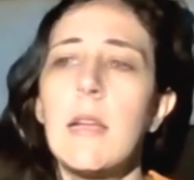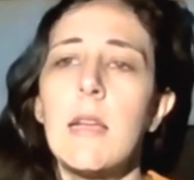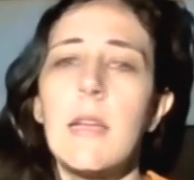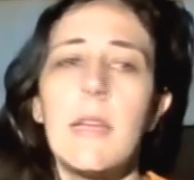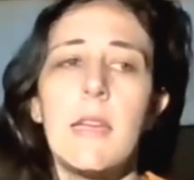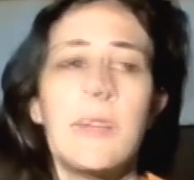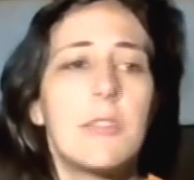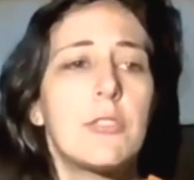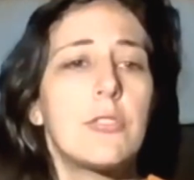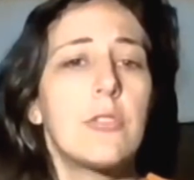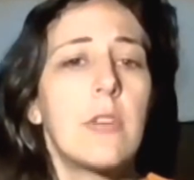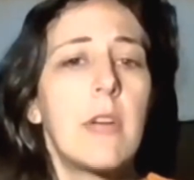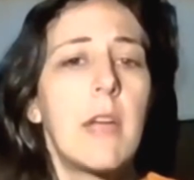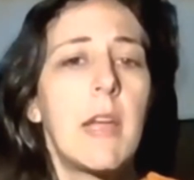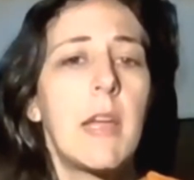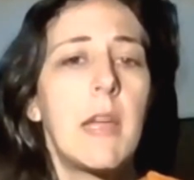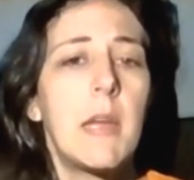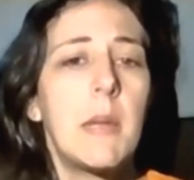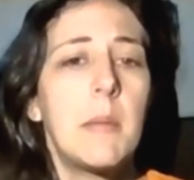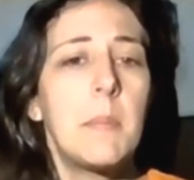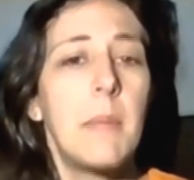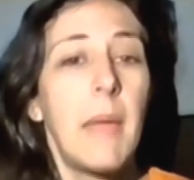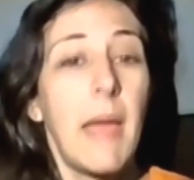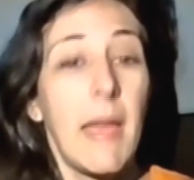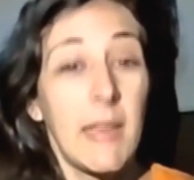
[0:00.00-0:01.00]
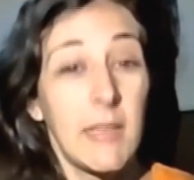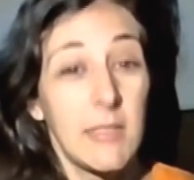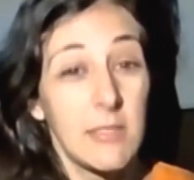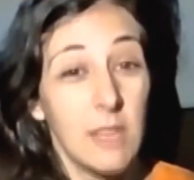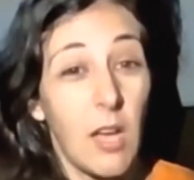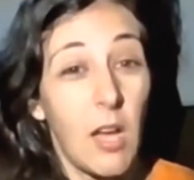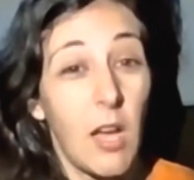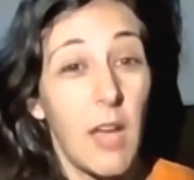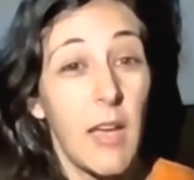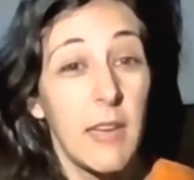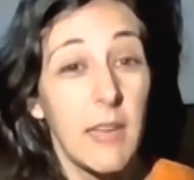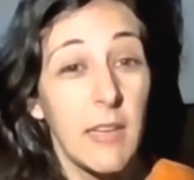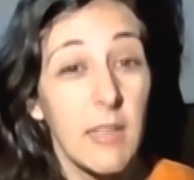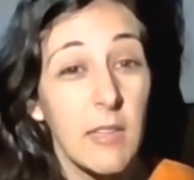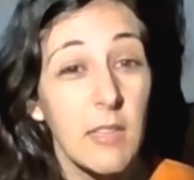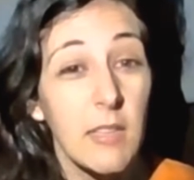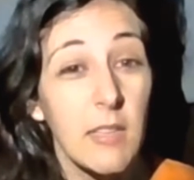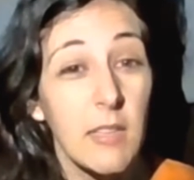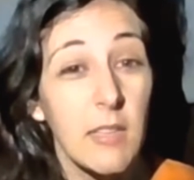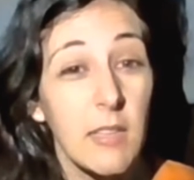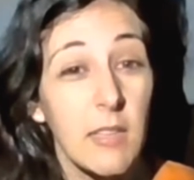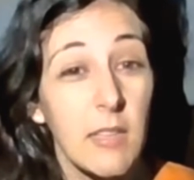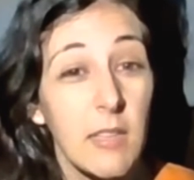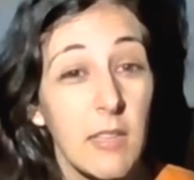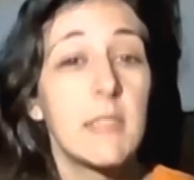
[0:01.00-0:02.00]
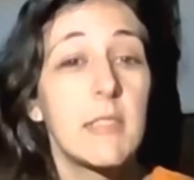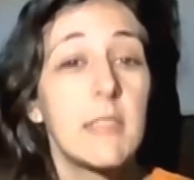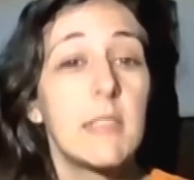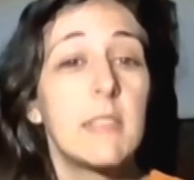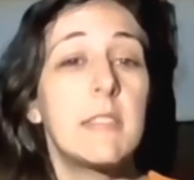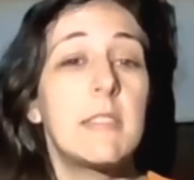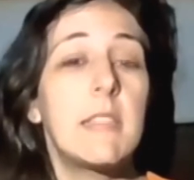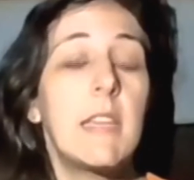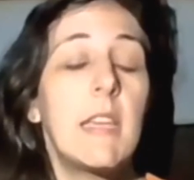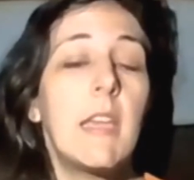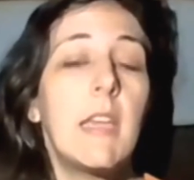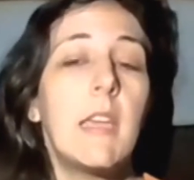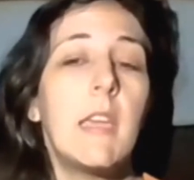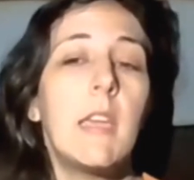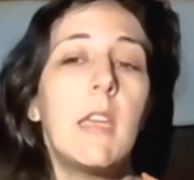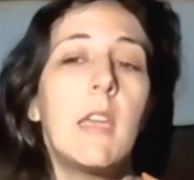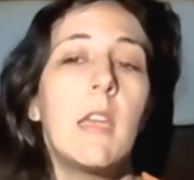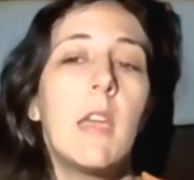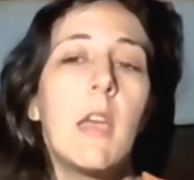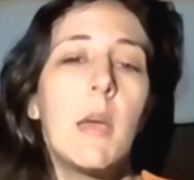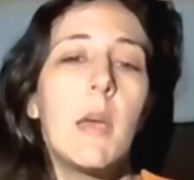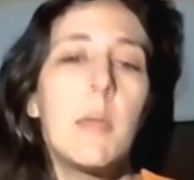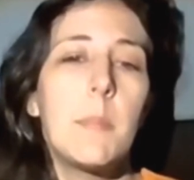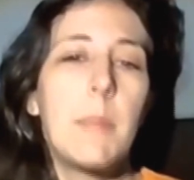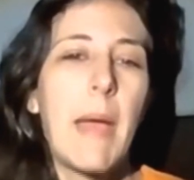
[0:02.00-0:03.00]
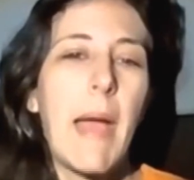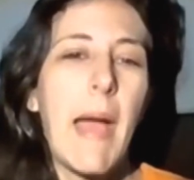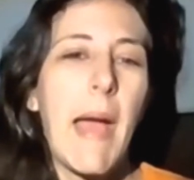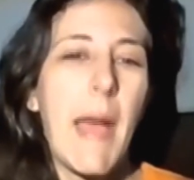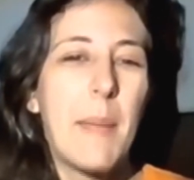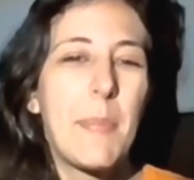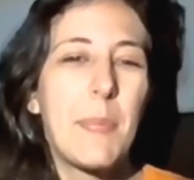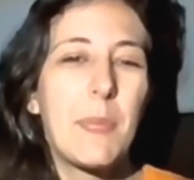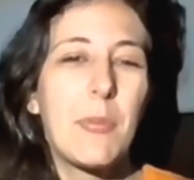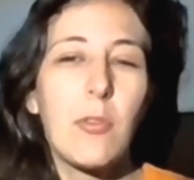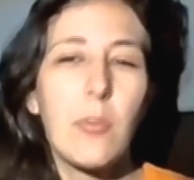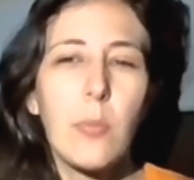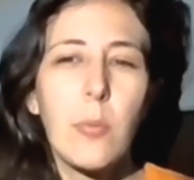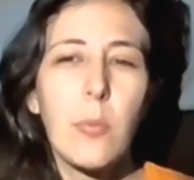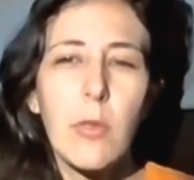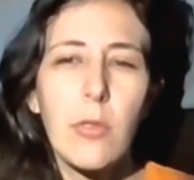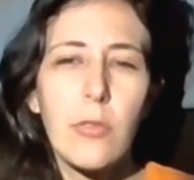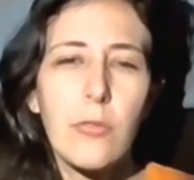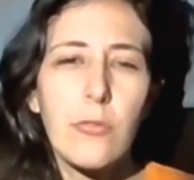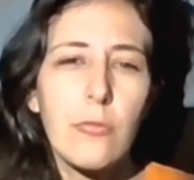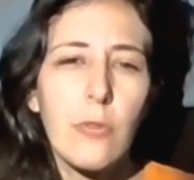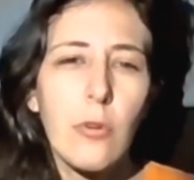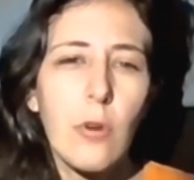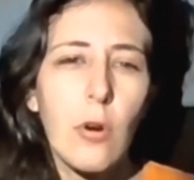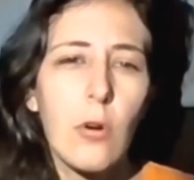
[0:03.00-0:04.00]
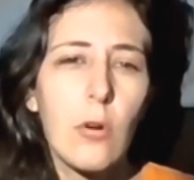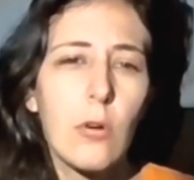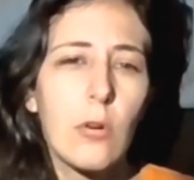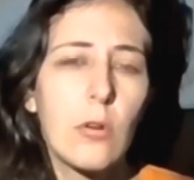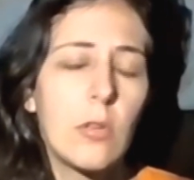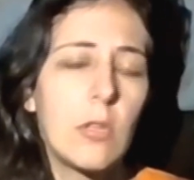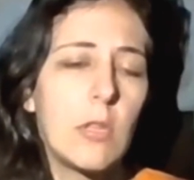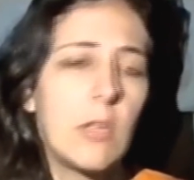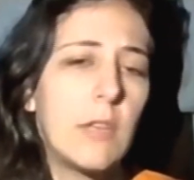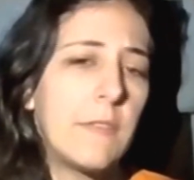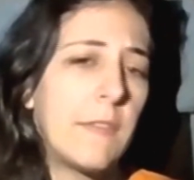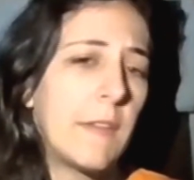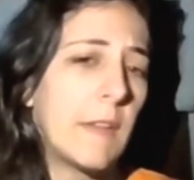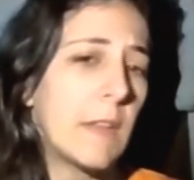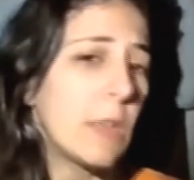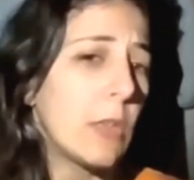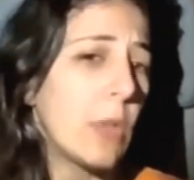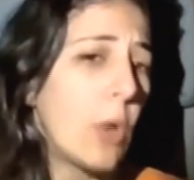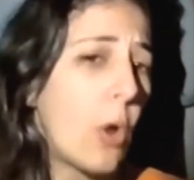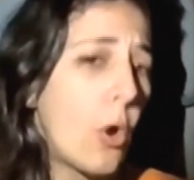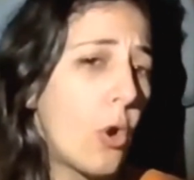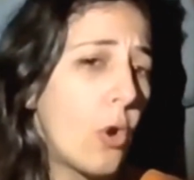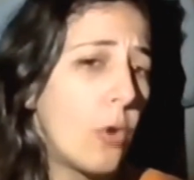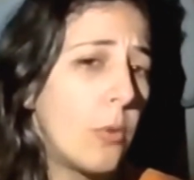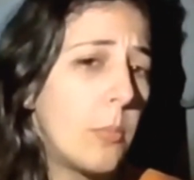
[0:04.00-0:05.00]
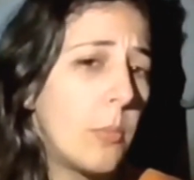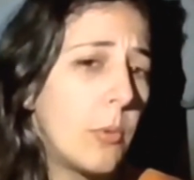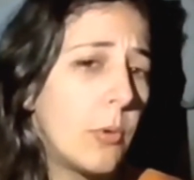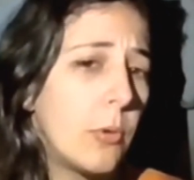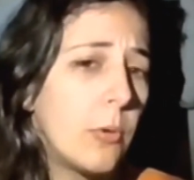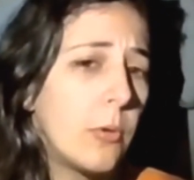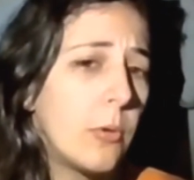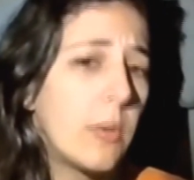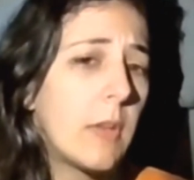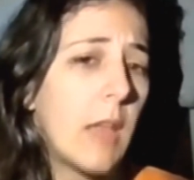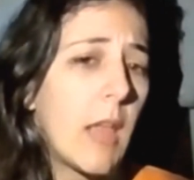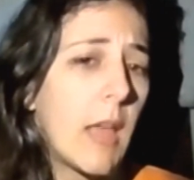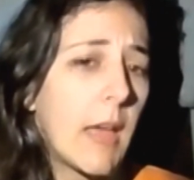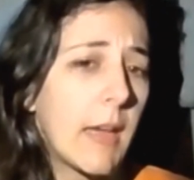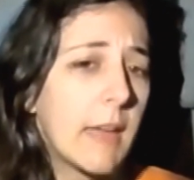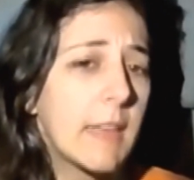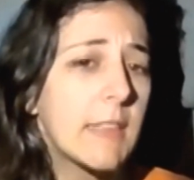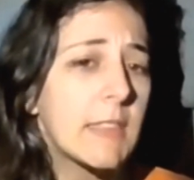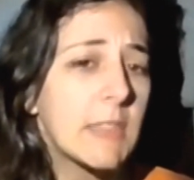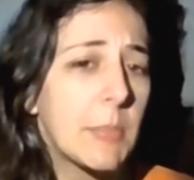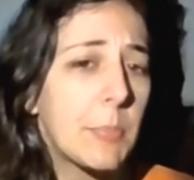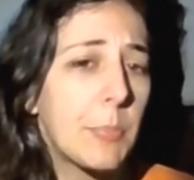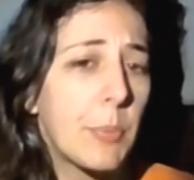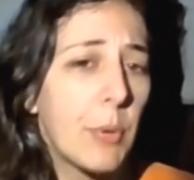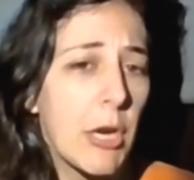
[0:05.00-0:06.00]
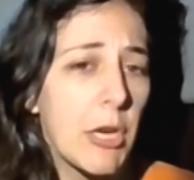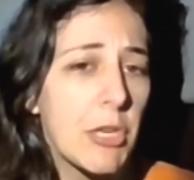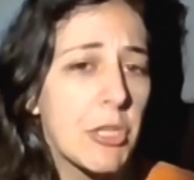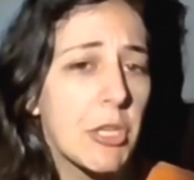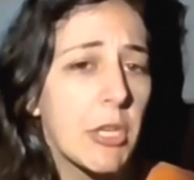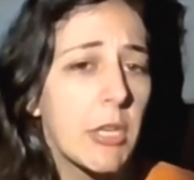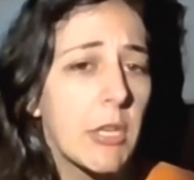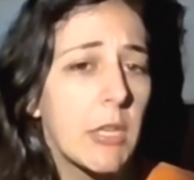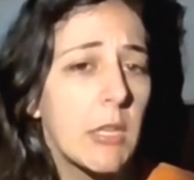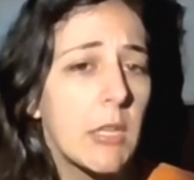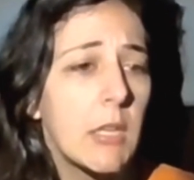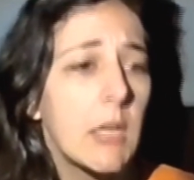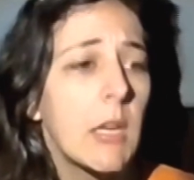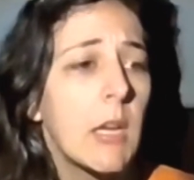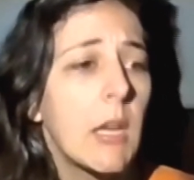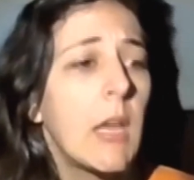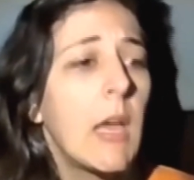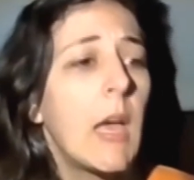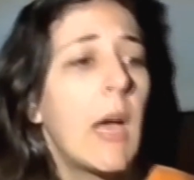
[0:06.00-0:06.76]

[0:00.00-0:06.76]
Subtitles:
extreme anxiety that you're starting to see, perhaps a withdrawal of a low mood like a depression.